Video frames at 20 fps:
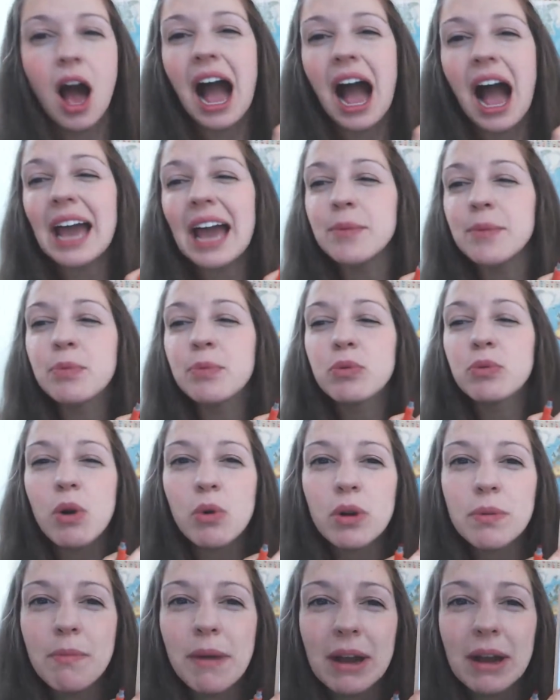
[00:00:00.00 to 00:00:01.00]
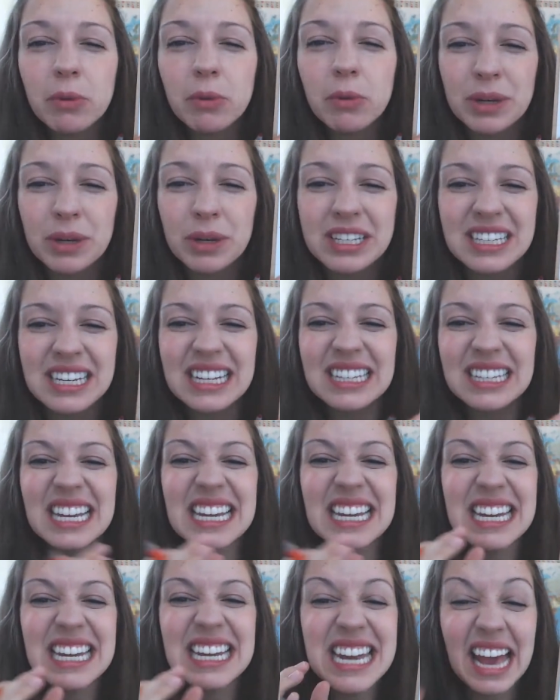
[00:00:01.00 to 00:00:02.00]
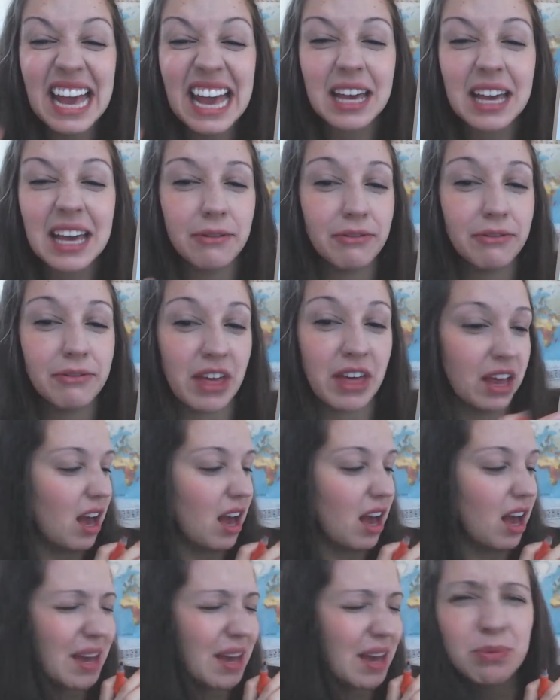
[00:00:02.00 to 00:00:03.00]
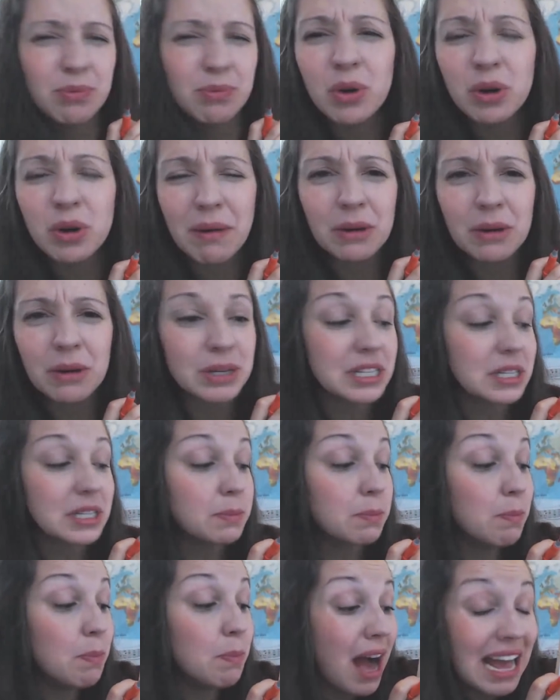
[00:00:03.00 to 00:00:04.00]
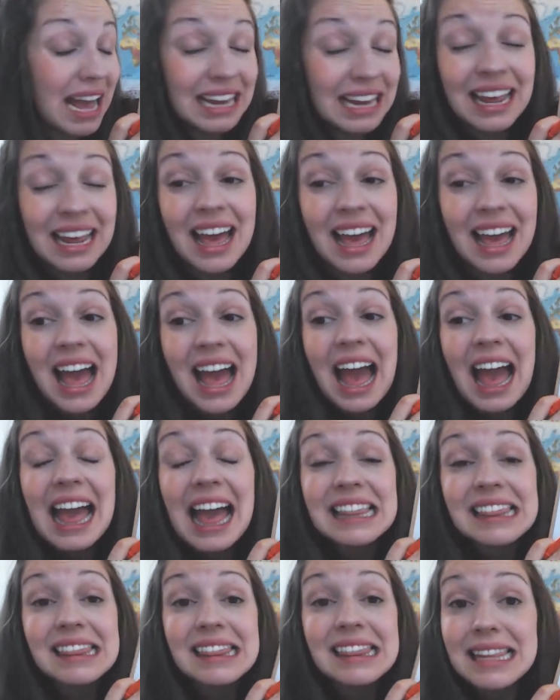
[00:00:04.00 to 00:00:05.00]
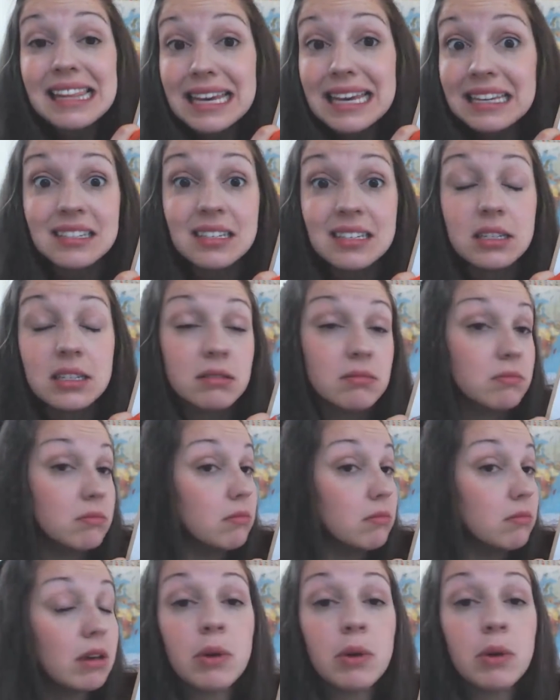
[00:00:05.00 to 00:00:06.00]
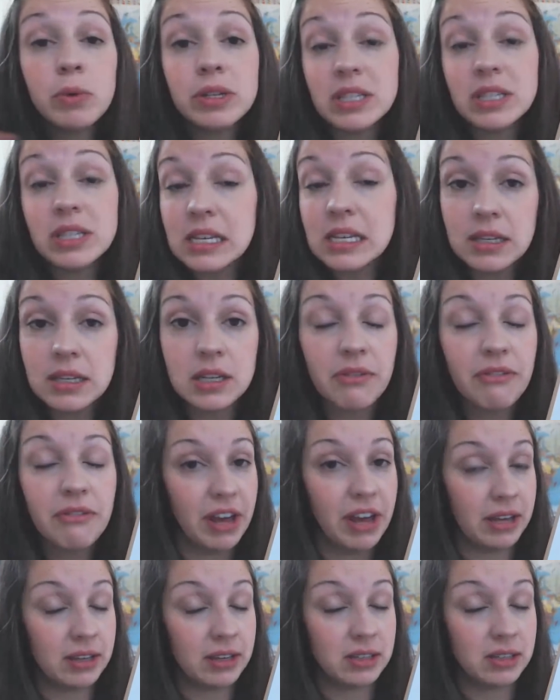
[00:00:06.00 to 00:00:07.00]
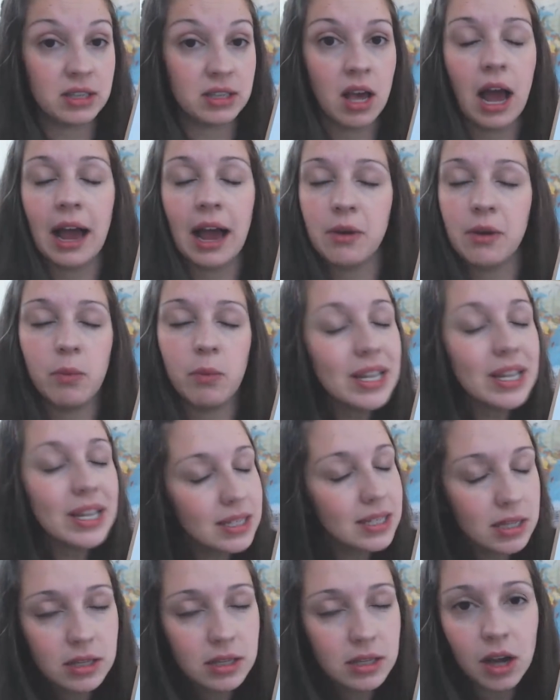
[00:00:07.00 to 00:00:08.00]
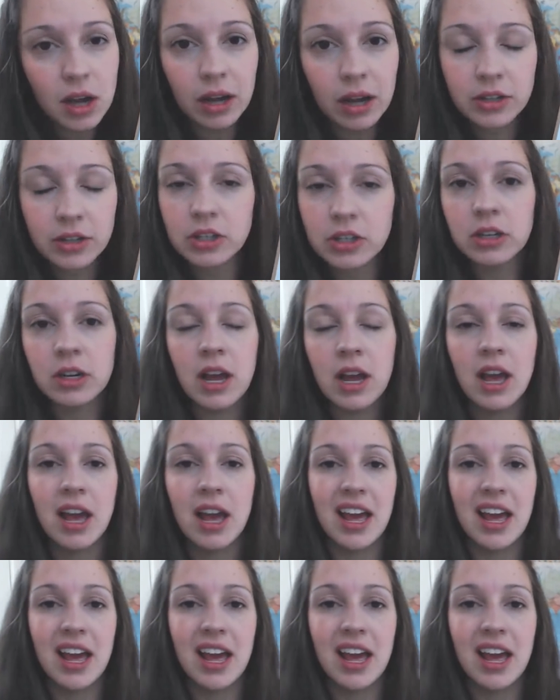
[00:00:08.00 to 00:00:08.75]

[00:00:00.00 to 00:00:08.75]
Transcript: I broke my wrist is a negative thing. I broke my wrist, but at least it was easy to fix. I went to the doctor.